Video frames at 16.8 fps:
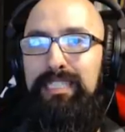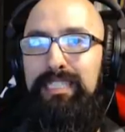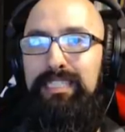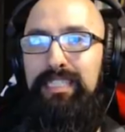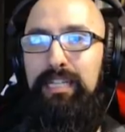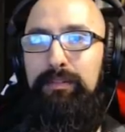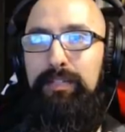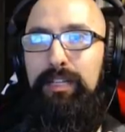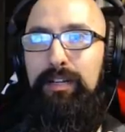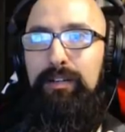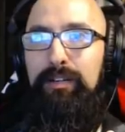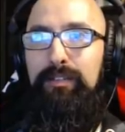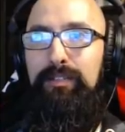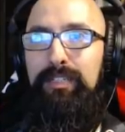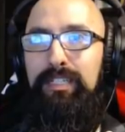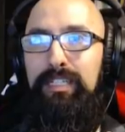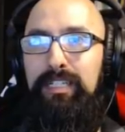missed. There we
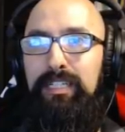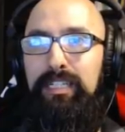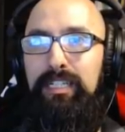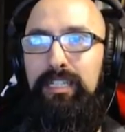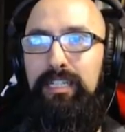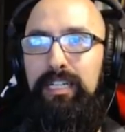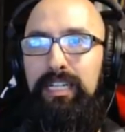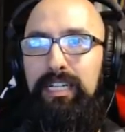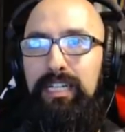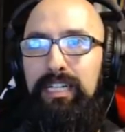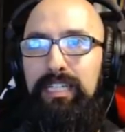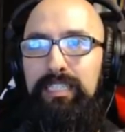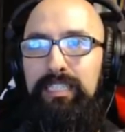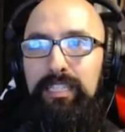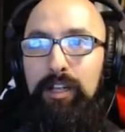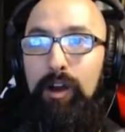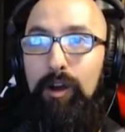go.
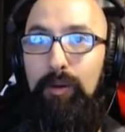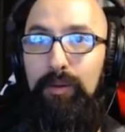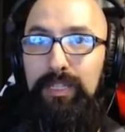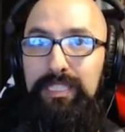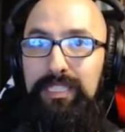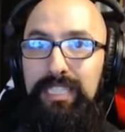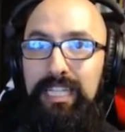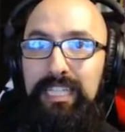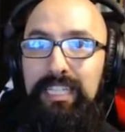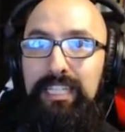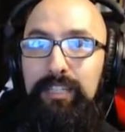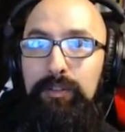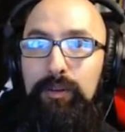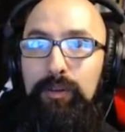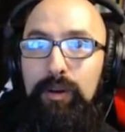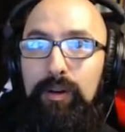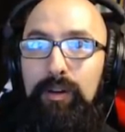Is it always like
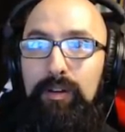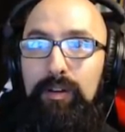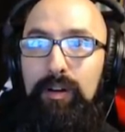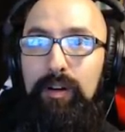you it?